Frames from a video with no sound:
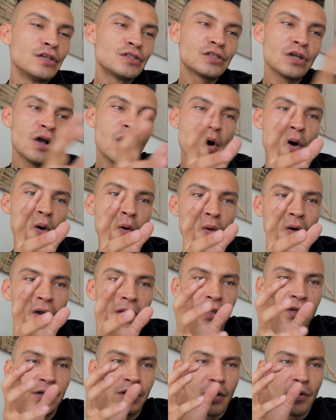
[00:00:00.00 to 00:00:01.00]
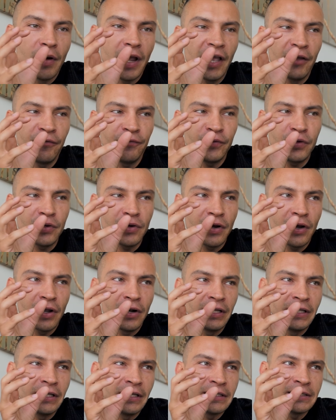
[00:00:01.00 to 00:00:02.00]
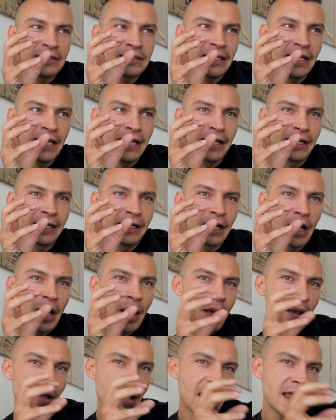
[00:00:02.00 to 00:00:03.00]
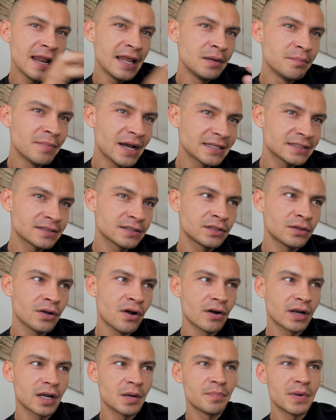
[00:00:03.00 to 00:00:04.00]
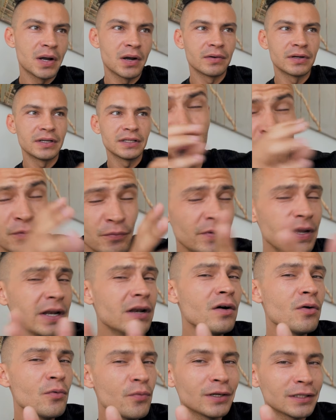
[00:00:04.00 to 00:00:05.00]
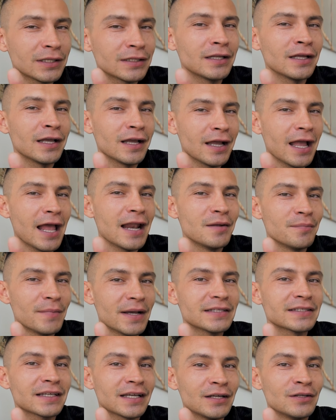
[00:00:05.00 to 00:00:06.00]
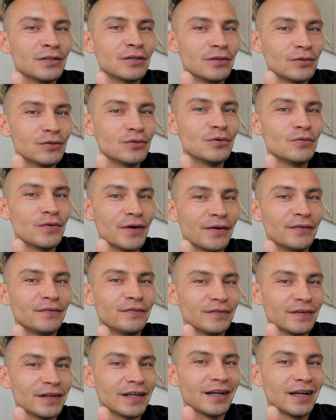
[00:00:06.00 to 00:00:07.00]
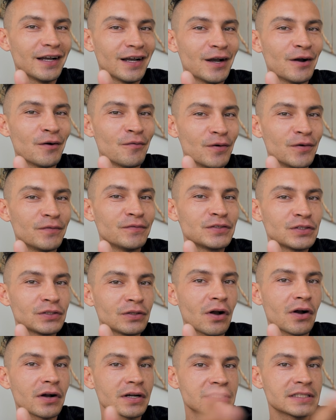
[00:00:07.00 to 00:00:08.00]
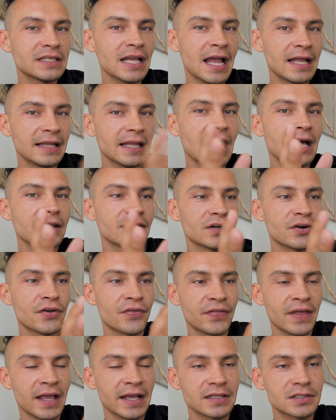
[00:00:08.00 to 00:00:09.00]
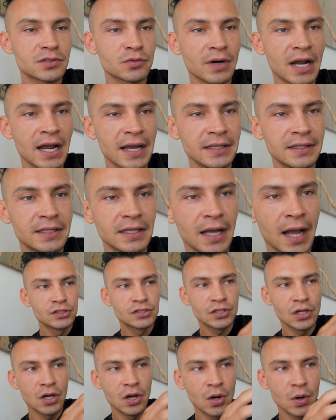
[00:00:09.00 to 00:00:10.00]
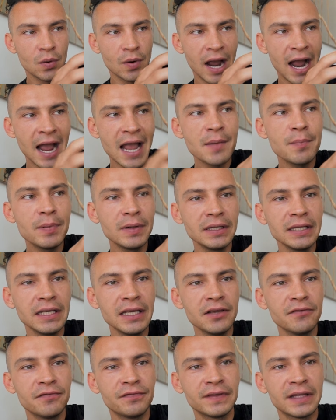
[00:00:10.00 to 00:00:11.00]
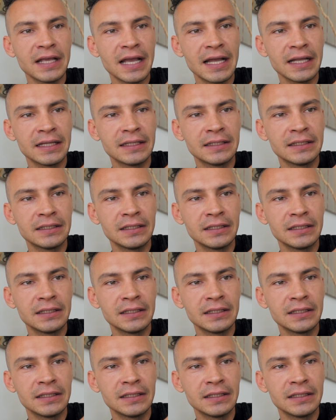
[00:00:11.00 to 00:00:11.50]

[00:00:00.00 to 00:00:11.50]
So, you know, if you're seeing Elon Musk talk about it. We know what uh, Elon Musk can do with uh, with stocks and other things, right? So I believe that